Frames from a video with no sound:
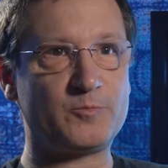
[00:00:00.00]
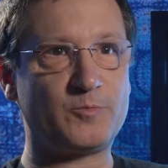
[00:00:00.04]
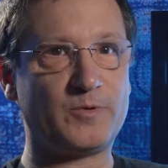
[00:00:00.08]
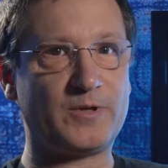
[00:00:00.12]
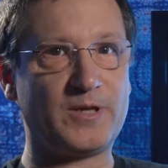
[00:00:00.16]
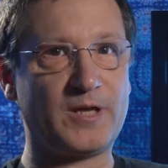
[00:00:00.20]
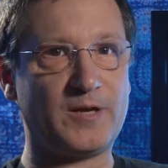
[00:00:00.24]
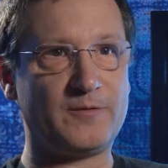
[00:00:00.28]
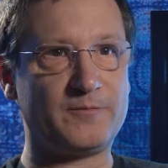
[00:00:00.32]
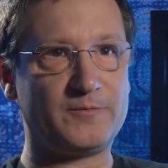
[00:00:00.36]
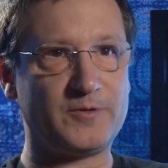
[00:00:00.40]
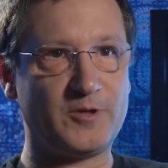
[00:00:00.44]
We
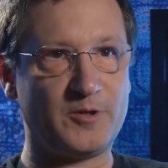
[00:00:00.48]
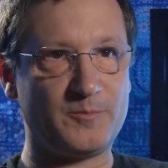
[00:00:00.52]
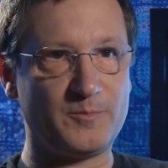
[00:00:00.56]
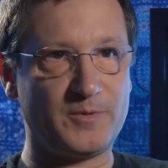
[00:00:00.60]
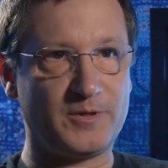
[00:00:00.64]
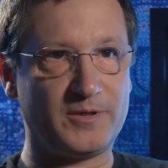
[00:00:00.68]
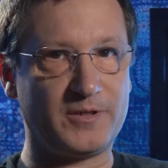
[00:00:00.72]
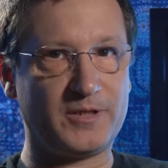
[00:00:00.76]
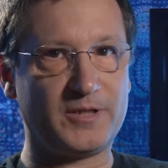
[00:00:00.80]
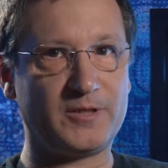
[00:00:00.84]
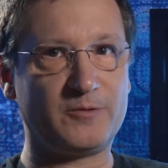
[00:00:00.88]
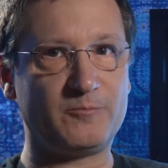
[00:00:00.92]
have no
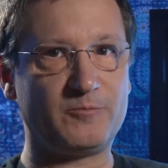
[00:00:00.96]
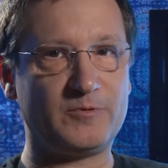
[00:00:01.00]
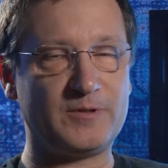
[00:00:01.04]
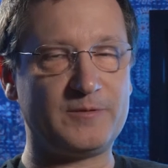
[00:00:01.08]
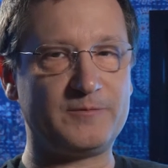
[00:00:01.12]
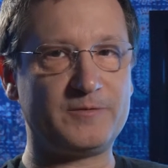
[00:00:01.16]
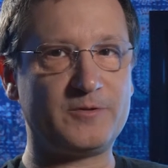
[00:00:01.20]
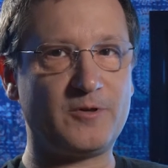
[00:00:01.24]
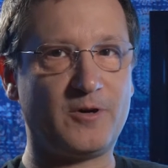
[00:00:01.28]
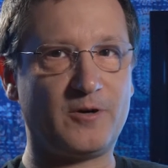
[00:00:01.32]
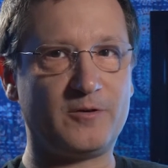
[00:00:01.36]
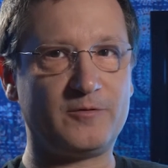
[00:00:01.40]
money.
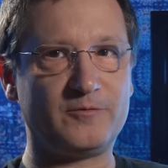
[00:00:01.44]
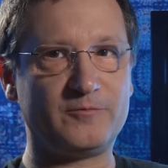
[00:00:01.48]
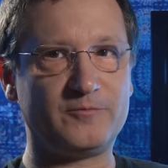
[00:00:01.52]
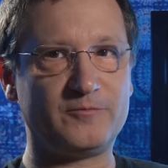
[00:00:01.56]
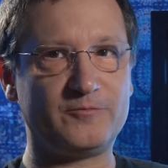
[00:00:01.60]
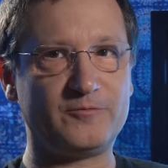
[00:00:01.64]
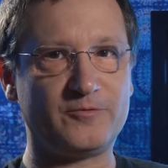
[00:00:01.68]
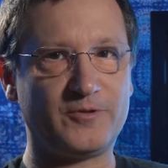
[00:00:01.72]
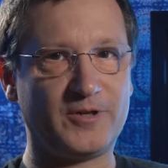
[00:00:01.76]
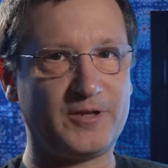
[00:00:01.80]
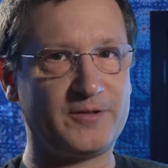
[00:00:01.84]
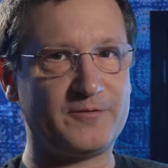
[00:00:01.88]
We've gone
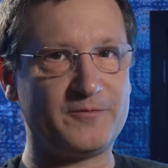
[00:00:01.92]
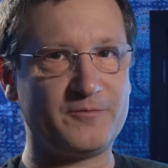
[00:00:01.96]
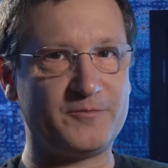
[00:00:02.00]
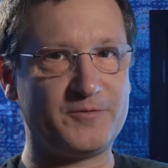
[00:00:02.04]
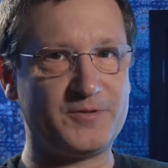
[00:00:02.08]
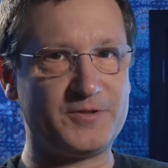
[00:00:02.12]
right.